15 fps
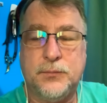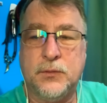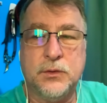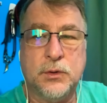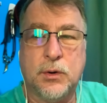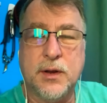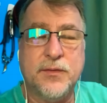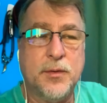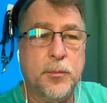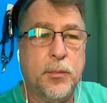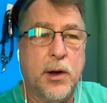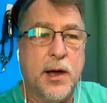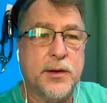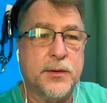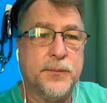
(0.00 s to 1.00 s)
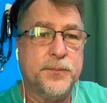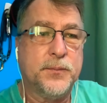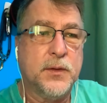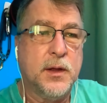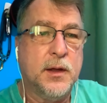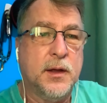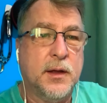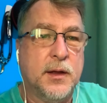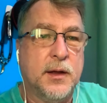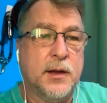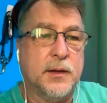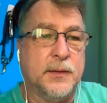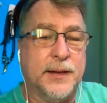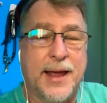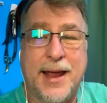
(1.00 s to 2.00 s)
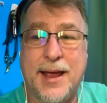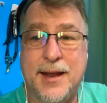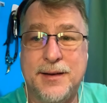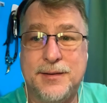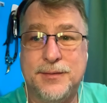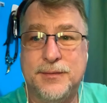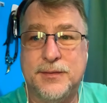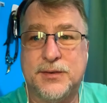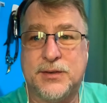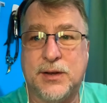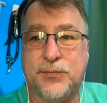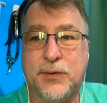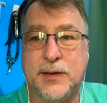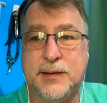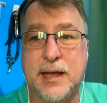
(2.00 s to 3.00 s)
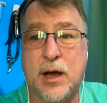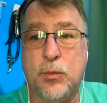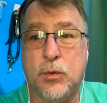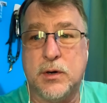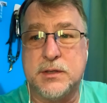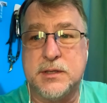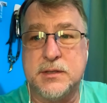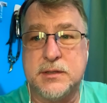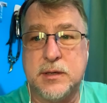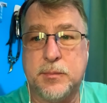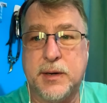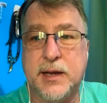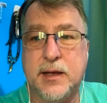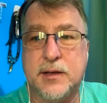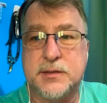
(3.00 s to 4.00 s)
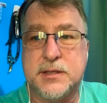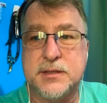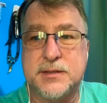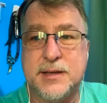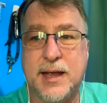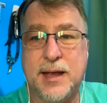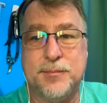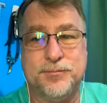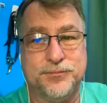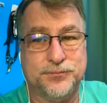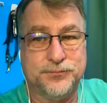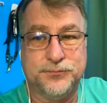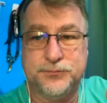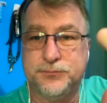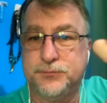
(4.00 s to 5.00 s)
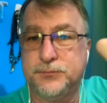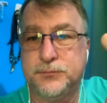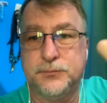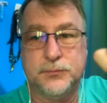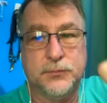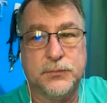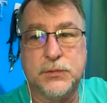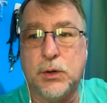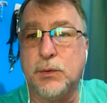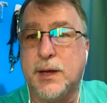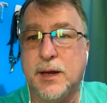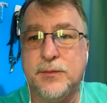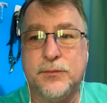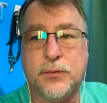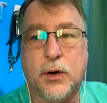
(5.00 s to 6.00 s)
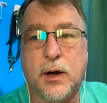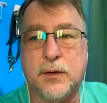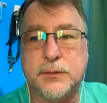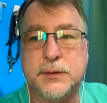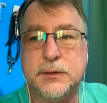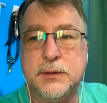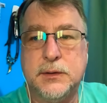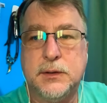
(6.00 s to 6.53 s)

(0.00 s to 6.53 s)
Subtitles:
Don't even bother. Land, stuff like that, where it's in somebody else's name, don't get involved.